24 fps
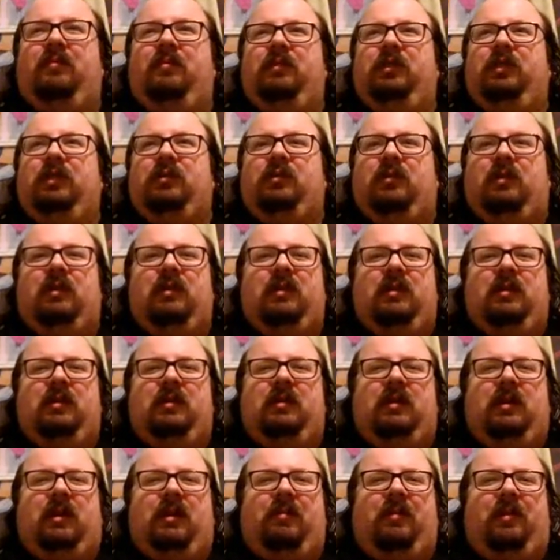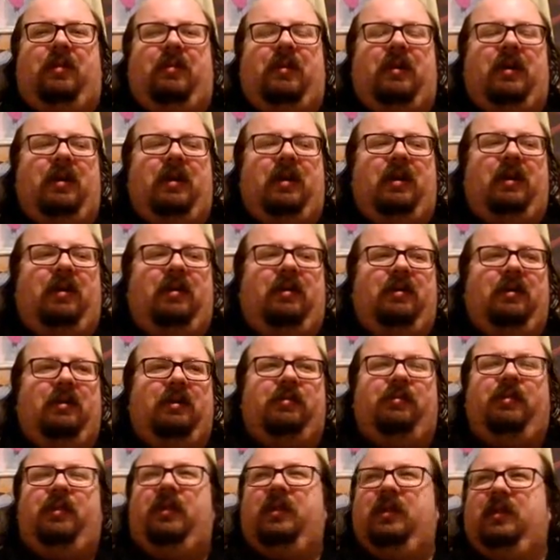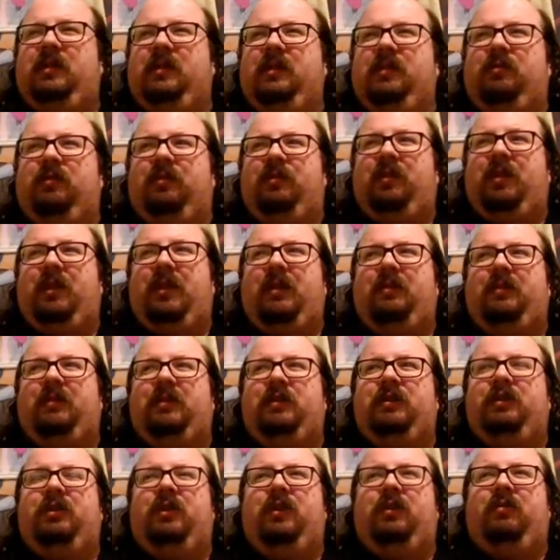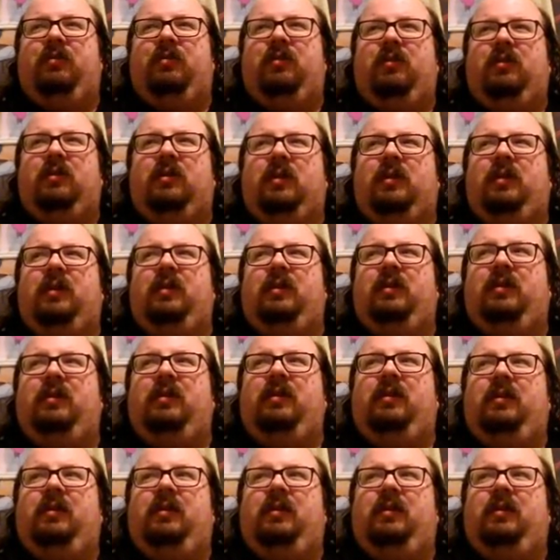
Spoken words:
just want to talk about my experiences with the game in general, and